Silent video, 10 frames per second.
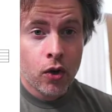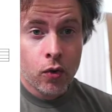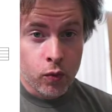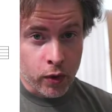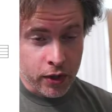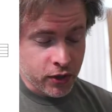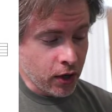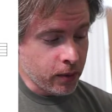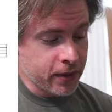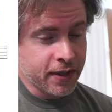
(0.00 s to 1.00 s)
We're going to start
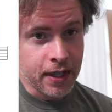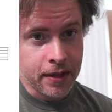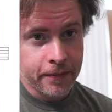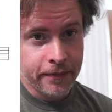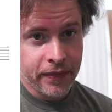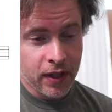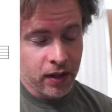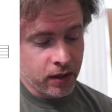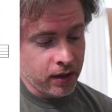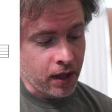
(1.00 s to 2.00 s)
with C.
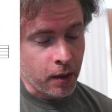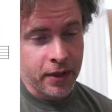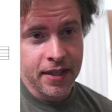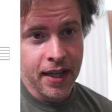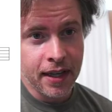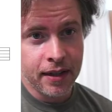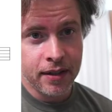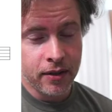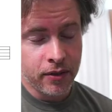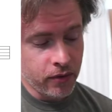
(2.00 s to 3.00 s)
Now I'm going to take
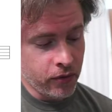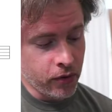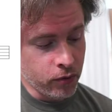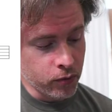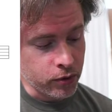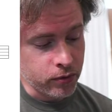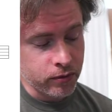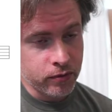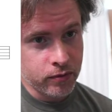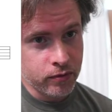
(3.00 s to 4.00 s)
the root
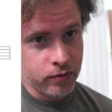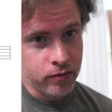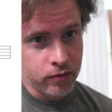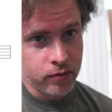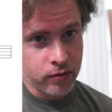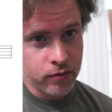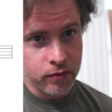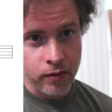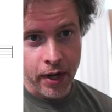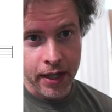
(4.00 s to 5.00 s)

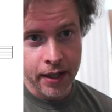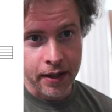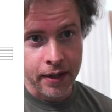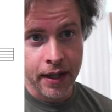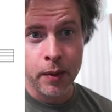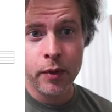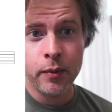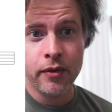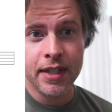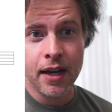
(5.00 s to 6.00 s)
right here and I'm going to move
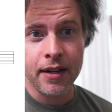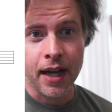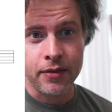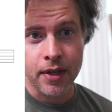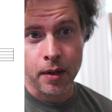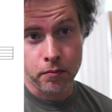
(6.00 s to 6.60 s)
it down a half step.